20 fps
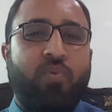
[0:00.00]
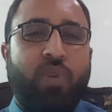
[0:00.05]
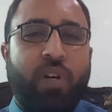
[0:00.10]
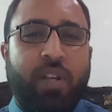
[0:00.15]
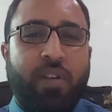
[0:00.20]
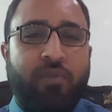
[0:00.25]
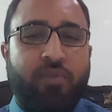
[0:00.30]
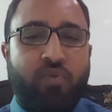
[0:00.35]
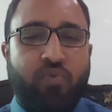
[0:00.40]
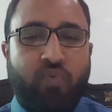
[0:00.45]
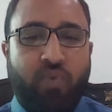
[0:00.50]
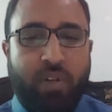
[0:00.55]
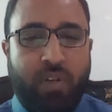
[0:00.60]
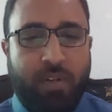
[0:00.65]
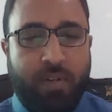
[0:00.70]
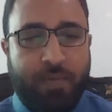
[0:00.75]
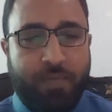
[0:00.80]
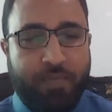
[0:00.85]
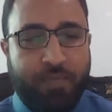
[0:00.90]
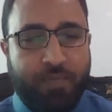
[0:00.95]
whatever you want,
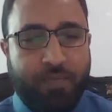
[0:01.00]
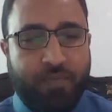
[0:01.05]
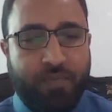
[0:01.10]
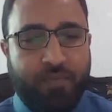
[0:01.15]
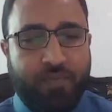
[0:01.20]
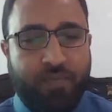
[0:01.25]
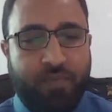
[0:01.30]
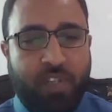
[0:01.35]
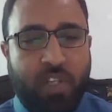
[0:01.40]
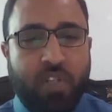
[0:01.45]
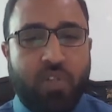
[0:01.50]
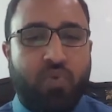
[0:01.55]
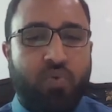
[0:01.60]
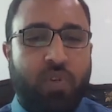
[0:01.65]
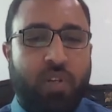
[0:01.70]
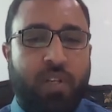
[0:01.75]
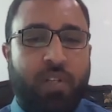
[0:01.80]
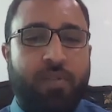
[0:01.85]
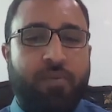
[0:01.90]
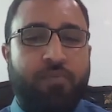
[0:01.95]
just to
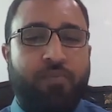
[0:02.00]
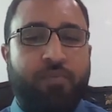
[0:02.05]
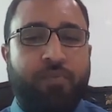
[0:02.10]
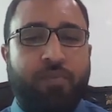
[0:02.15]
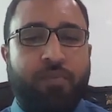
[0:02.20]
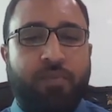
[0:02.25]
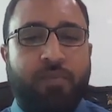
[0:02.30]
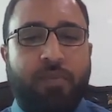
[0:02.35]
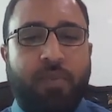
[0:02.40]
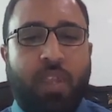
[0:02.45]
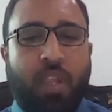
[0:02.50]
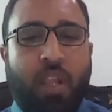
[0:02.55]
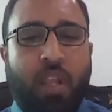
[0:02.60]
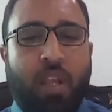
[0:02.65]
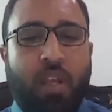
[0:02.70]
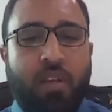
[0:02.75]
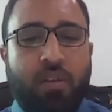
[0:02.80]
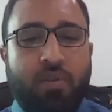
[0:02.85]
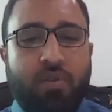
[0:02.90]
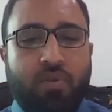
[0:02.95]
learn.
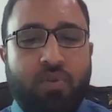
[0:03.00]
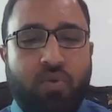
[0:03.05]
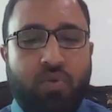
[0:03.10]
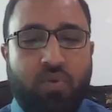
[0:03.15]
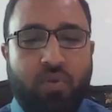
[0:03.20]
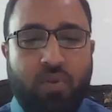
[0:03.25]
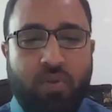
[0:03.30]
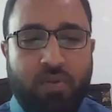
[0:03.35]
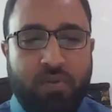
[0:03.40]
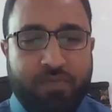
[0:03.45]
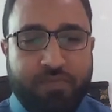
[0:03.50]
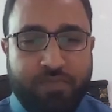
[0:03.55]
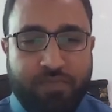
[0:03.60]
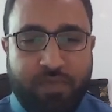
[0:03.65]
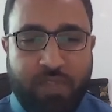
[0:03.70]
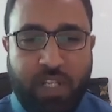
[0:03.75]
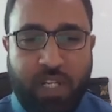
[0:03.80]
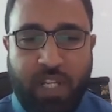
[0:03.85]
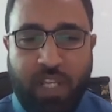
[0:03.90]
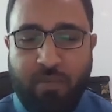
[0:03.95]
So
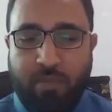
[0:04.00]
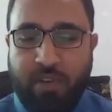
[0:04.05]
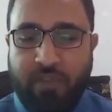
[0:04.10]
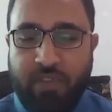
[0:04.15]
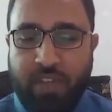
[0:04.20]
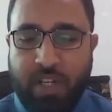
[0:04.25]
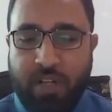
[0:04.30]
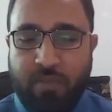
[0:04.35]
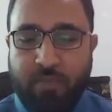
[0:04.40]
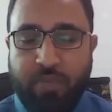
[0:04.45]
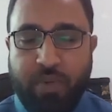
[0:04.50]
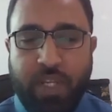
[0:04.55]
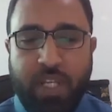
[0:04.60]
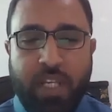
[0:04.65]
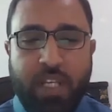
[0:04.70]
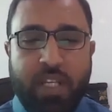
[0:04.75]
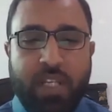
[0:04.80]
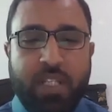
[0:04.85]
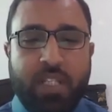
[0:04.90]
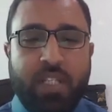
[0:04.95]
the name of the company
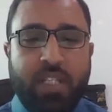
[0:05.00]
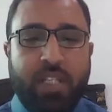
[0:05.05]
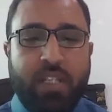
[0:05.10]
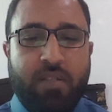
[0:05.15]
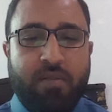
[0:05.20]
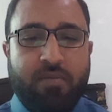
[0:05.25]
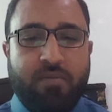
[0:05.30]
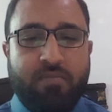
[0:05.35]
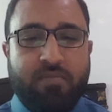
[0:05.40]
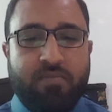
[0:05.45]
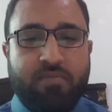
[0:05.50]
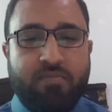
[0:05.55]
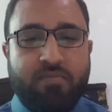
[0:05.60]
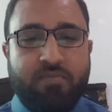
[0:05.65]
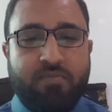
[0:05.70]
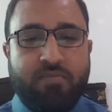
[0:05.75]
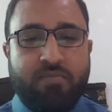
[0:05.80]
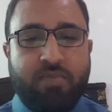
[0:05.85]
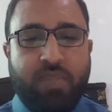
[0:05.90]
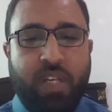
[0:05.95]
is
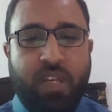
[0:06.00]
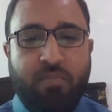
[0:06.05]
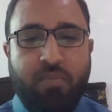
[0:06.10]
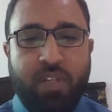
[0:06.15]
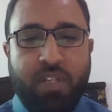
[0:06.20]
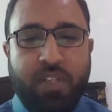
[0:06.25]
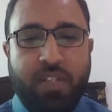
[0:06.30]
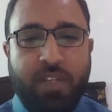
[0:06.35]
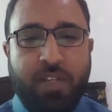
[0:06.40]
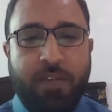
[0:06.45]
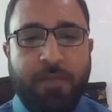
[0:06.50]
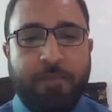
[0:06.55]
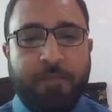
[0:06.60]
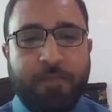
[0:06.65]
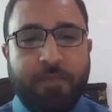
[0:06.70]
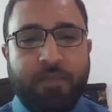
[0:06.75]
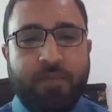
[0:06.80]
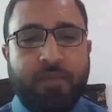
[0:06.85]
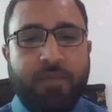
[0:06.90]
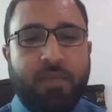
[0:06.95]
ABC,
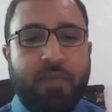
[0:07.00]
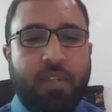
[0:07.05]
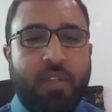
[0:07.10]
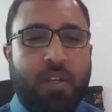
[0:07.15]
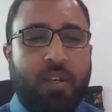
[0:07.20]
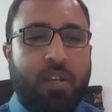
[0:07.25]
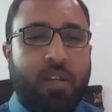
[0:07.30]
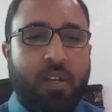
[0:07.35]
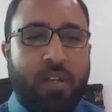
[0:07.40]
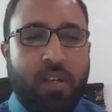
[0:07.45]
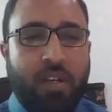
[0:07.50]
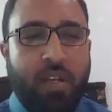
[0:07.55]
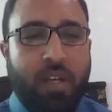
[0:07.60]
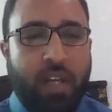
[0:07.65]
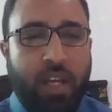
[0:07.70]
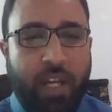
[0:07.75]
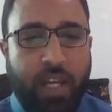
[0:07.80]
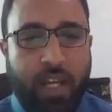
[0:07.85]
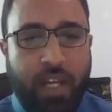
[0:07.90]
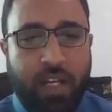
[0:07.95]

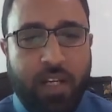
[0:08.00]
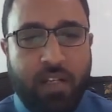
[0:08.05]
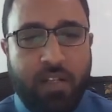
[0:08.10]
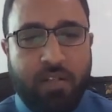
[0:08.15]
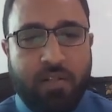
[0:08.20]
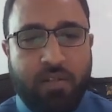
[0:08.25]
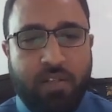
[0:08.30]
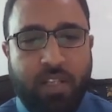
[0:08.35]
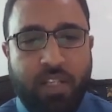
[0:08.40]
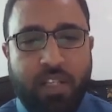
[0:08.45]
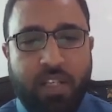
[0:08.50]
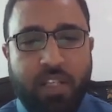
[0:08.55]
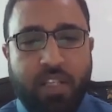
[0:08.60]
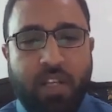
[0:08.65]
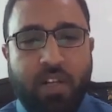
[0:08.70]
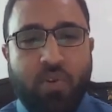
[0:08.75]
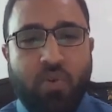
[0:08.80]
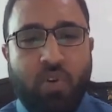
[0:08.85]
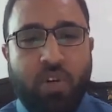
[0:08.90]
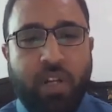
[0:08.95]
and this is the
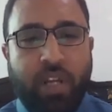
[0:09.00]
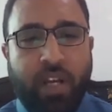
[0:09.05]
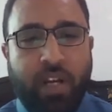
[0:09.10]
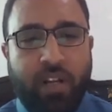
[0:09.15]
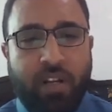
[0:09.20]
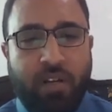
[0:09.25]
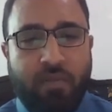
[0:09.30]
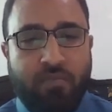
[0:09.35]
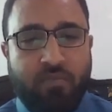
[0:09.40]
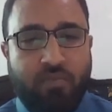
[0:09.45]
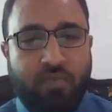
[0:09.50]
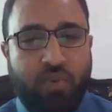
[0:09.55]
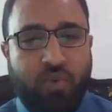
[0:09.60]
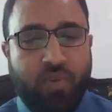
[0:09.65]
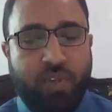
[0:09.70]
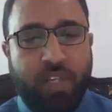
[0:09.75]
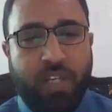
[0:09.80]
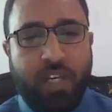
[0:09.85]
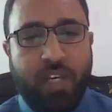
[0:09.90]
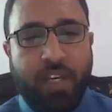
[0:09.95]
node diagram you
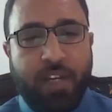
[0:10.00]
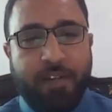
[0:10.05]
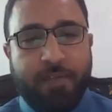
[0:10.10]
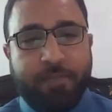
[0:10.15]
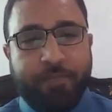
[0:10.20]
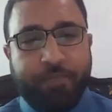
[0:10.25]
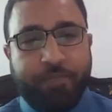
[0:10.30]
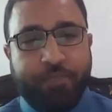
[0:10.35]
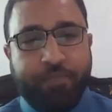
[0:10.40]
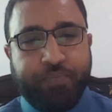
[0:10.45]
see here.